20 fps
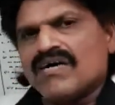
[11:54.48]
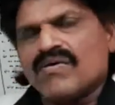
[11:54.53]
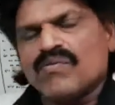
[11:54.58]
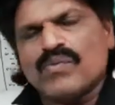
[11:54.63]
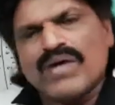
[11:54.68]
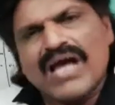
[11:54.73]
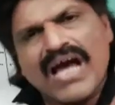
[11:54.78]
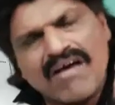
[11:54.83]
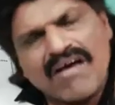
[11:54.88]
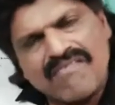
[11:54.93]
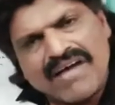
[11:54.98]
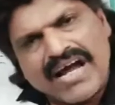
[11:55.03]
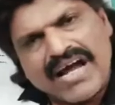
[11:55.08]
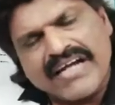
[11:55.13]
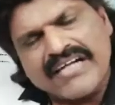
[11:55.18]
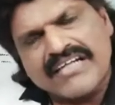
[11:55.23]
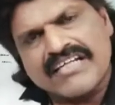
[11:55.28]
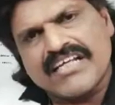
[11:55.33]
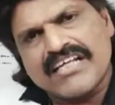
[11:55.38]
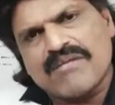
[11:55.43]
We have
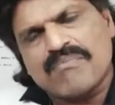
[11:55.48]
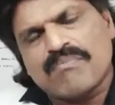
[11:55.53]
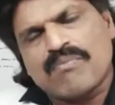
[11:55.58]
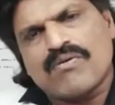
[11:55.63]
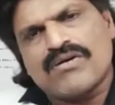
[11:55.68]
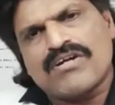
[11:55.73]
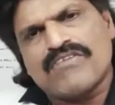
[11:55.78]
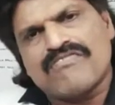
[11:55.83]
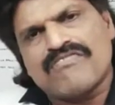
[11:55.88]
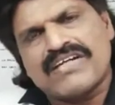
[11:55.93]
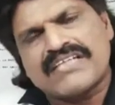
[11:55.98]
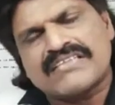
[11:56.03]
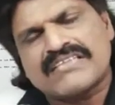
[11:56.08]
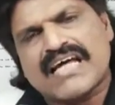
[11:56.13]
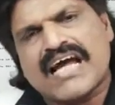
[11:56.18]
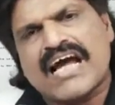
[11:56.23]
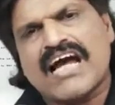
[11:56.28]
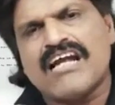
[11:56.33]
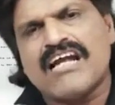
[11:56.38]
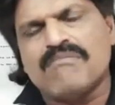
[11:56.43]
anterior defects
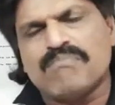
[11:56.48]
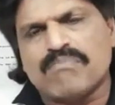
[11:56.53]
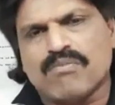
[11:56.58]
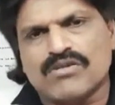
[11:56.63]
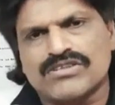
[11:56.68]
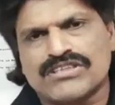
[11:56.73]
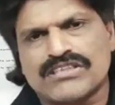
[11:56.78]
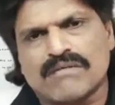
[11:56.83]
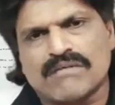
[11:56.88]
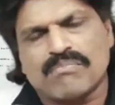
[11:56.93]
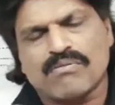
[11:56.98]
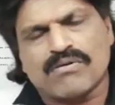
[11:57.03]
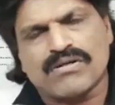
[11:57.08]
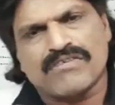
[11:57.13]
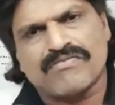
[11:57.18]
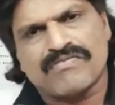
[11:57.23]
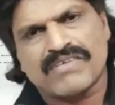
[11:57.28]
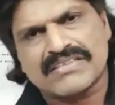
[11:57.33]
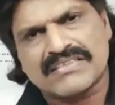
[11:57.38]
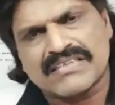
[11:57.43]
and posterior port
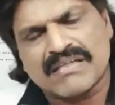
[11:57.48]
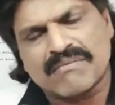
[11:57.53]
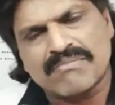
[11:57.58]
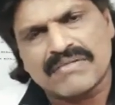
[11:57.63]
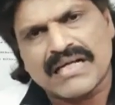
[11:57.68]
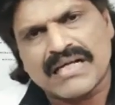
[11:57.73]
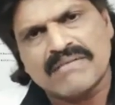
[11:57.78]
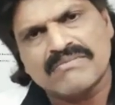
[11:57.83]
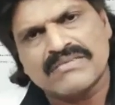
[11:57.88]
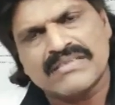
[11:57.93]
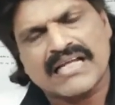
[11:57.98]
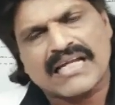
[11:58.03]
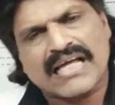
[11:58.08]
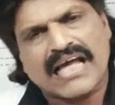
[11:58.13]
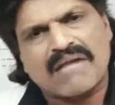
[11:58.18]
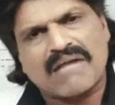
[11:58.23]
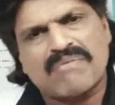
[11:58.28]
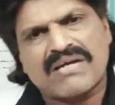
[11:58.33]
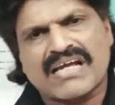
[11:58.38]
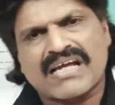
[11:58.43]
defects. Sometimes there
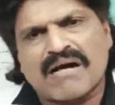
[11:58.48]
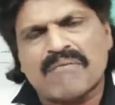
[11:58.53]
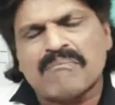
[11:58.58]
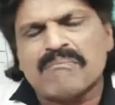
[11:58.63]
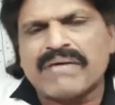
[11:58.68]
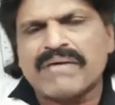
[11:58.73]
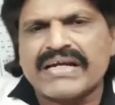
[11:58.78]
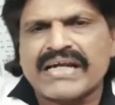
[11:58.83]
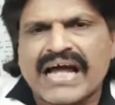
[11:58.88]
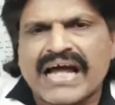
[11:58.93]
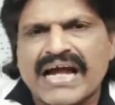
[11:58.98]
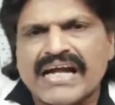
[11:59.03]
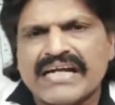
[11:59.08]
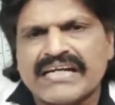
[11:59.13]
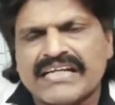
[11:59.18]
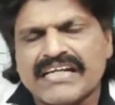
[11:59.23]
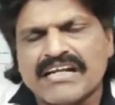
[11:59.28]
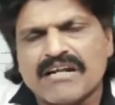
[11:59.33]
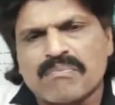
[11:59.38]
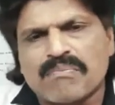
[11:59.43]
can be combined
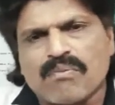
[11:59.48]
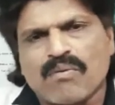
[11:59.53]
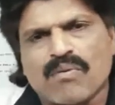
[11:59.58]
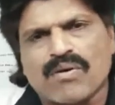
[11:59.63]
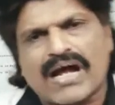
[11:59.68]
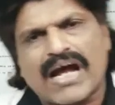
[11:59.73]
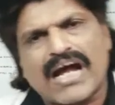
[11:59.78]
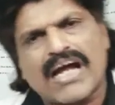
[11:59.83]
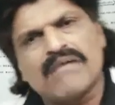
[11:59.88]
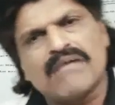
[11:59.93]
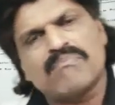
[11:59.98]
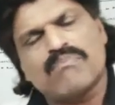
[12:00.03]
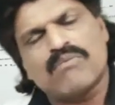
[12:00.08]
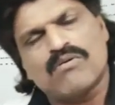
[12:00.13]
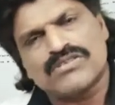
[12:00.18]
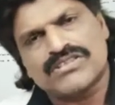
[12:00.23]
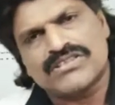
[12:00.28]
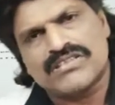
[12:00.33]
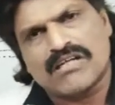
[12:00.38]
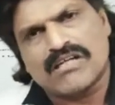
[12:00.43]
anterior and
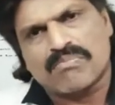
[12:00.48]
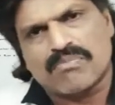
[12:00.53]
posterior